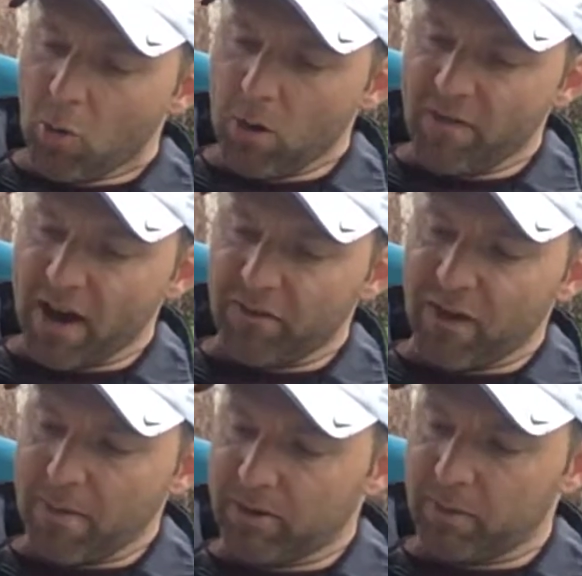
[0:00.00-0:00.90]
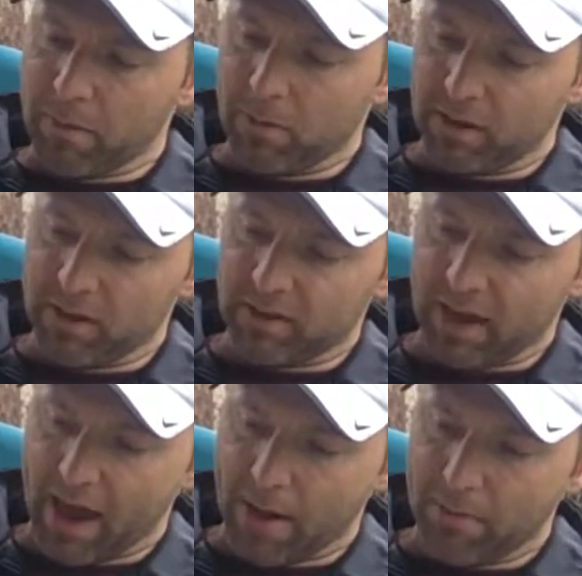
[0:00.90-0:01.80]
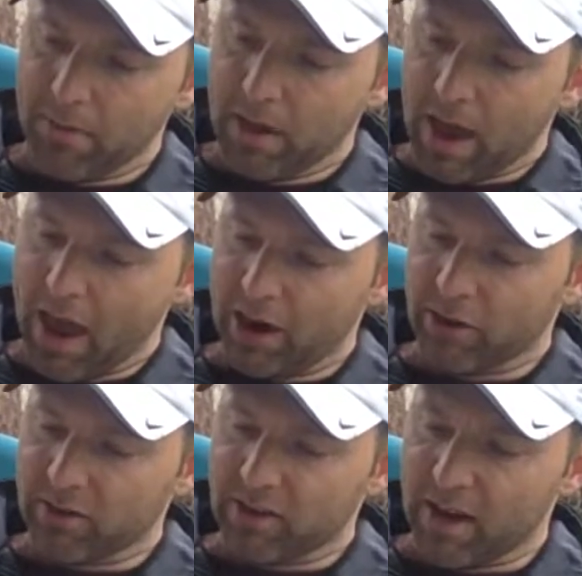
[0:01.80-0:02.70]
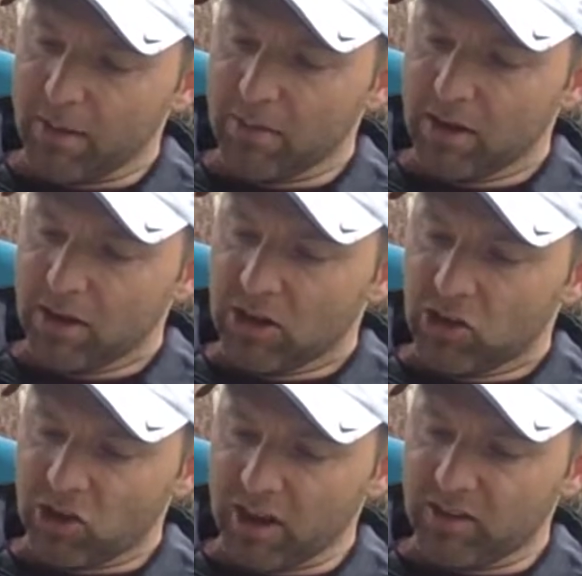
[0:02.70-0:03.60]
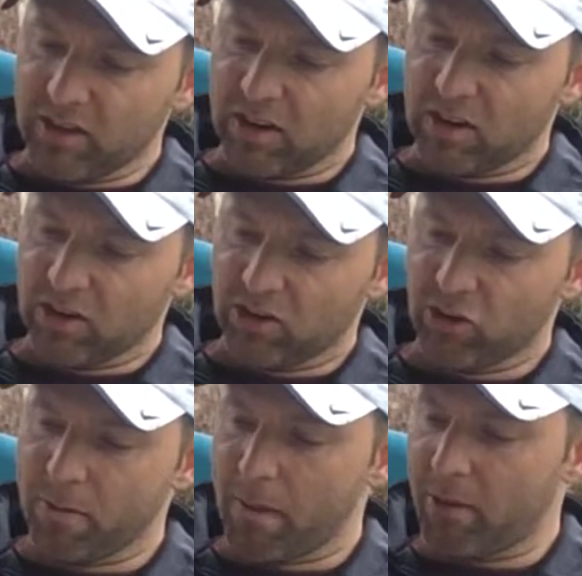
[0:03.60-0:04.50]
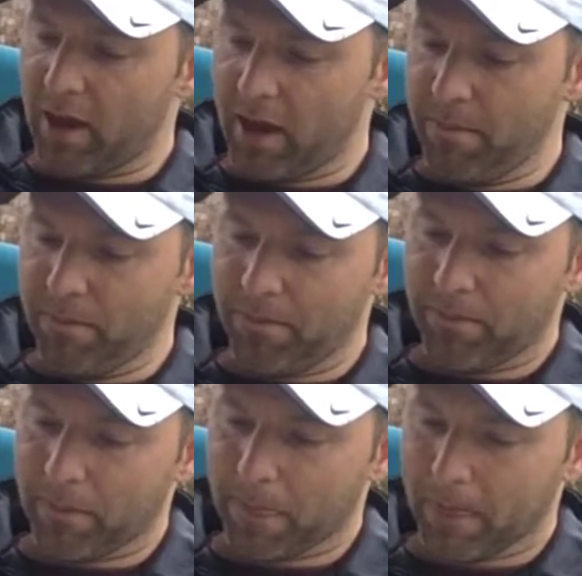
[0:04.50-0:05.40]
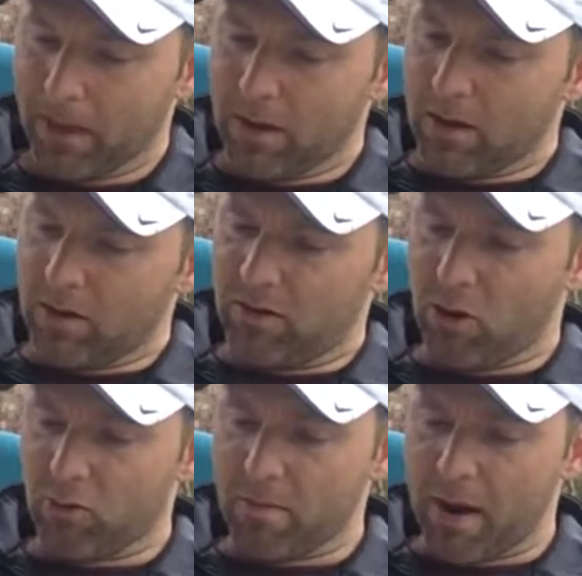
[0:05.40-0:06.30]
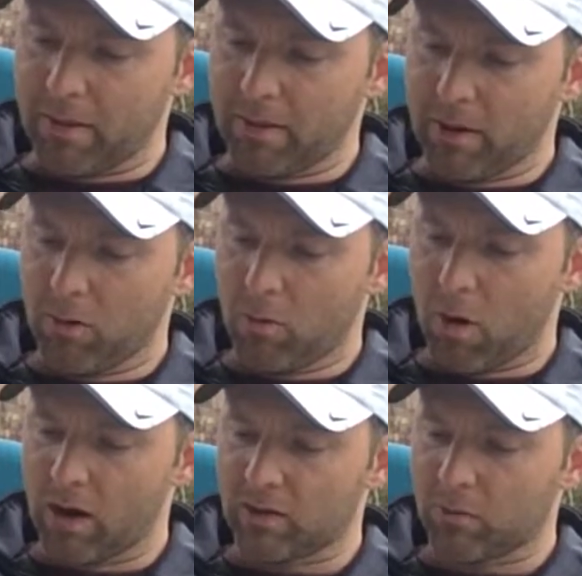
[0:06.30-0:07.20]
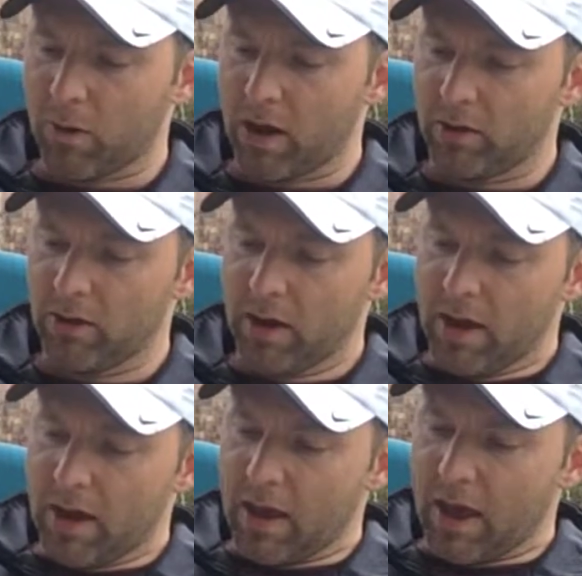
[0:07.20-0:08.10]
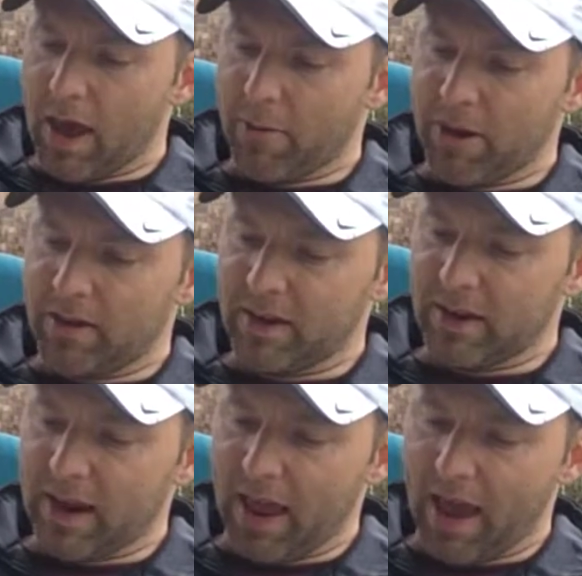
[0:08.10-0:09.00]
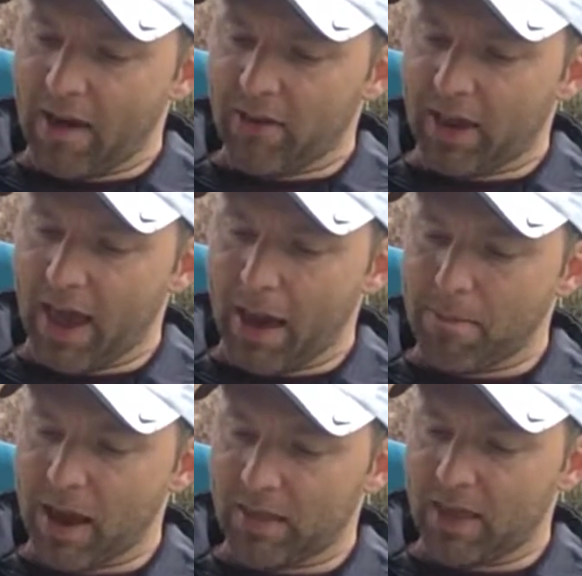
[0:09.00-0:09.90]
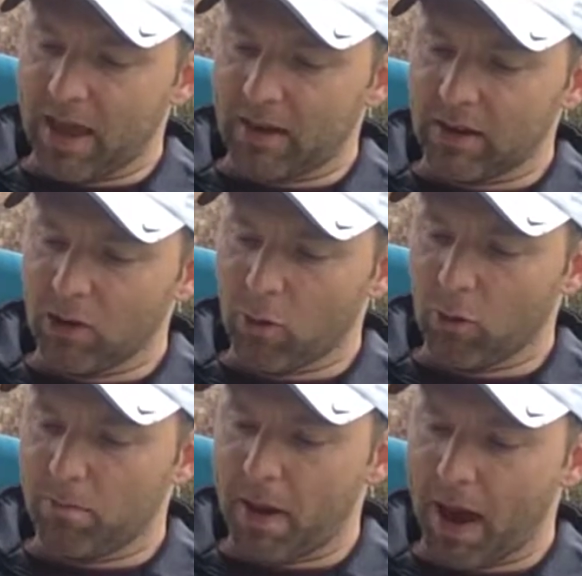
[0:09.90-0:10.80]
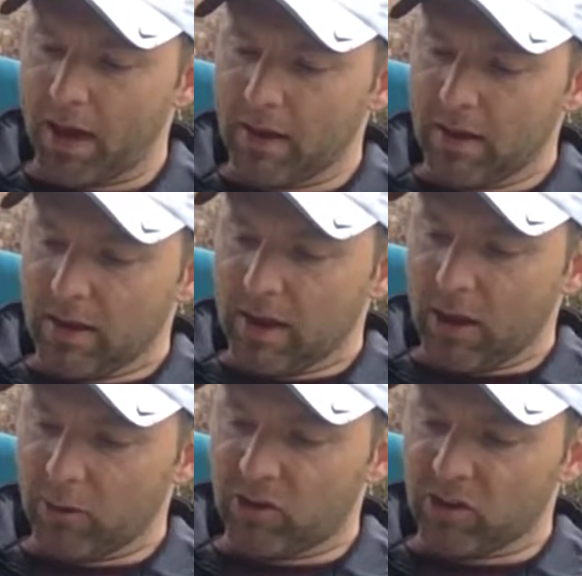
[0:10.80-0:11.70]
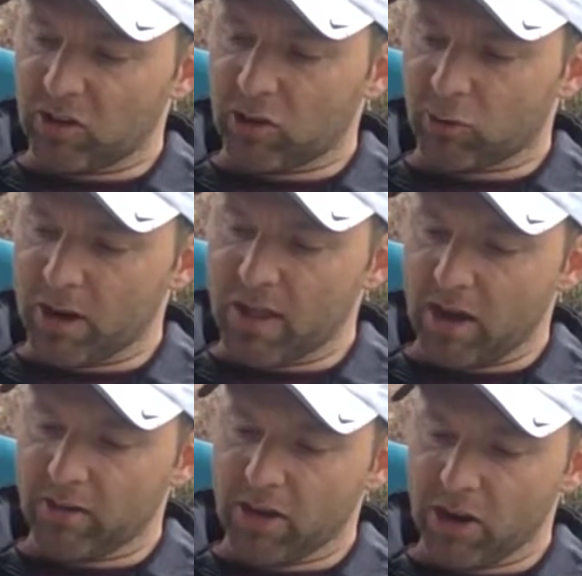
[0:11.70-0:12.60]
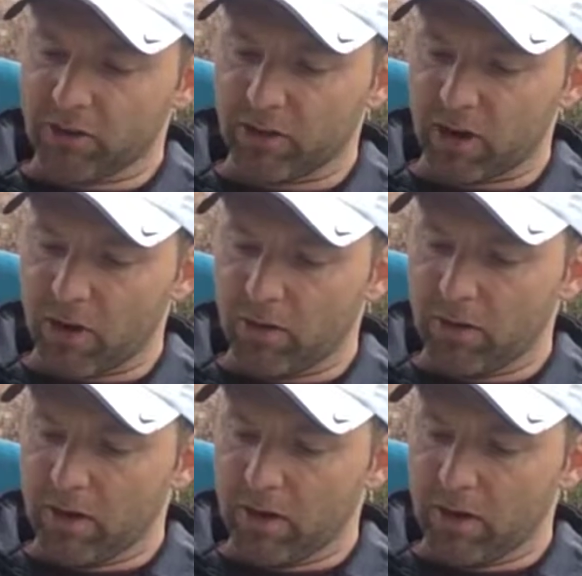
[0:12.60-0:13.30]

We've had famous people in this cab, Anger exclaimed. Jason, do you remember him? Don't remind me, Wasp wailed. And we didn't have a cab back then, you old bat. It was just 3,000 years ago.